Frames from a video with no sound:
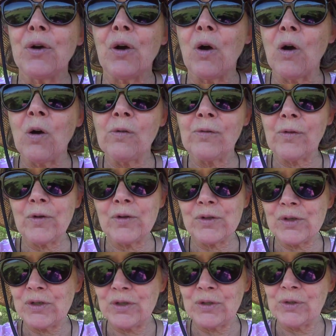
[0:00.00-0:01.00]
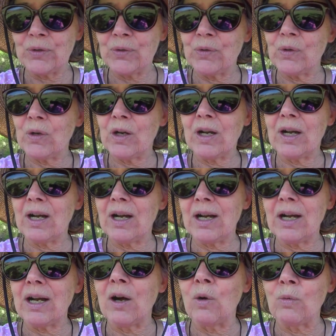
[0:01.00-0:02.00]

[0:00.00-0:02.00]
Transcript: over to a